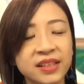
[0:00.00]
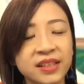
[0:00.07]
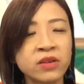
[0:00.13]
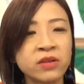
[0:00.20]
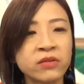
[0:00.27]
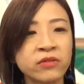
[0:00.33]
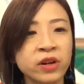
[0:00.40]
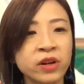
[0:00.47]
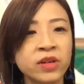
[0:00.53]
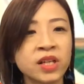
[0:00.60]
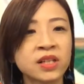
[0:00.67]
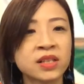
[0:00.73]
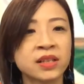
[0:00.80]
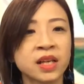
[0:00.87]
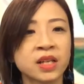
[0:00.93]
being very
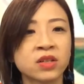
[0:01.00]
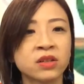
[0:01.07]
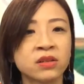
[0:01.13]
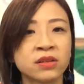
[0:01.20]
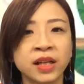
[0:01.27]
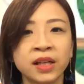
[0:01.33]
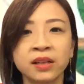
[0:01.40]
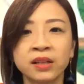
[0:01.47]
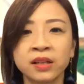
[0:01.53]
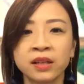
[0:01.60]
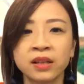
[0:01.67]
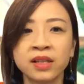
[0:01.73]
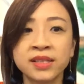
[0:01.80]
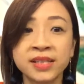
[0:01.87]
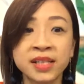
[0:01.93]
international. Like
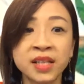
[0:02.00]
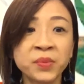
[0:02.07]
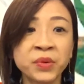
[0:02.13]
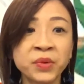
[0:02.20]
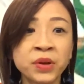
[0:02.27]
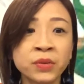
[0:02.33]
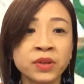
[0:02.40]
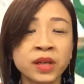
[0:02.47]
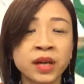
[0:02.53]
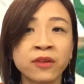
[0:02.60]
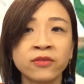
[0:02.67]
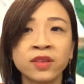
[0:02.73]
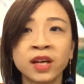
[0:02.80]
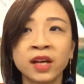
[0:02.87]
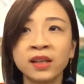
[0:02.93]
in Singapore, we
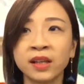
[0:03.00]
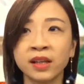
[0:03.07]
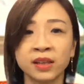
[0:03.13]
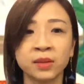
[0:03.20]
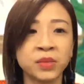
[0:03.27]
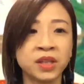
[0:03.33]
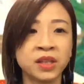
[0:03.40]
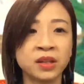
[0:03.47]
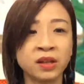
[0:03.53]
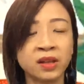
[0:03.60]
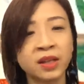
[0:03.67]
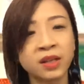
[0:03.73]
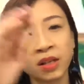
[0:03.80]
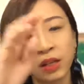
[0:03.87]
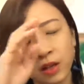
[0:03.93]
have done like the Media
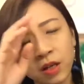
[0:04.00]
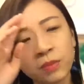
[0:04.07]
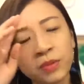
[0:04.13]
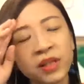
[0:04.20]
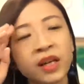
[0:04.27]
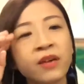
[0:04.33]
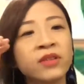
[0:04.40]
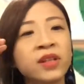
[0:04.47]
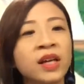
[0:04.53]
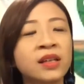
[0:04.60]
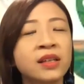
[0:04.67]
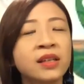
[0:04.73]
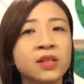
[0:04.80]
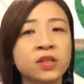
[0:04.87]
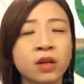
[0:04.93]
Corp. They have done
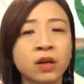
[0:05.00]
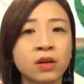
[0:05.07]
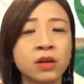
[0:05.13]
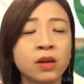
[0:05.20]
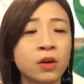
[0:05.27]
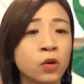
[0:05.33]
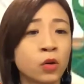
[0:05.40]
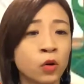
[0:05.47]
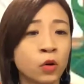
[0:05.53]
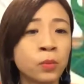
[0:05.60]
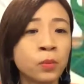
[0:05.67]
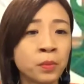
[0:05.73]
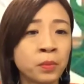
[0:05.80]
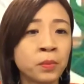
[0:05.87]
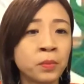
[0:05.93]
the song "Home,"
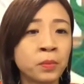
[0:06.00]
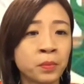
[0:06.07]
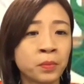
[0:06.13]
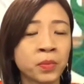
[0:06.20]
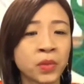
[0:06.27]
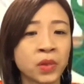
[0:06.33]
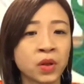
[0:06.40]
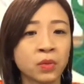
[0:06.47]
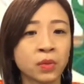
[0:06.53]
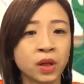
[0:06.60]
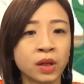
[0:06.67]
where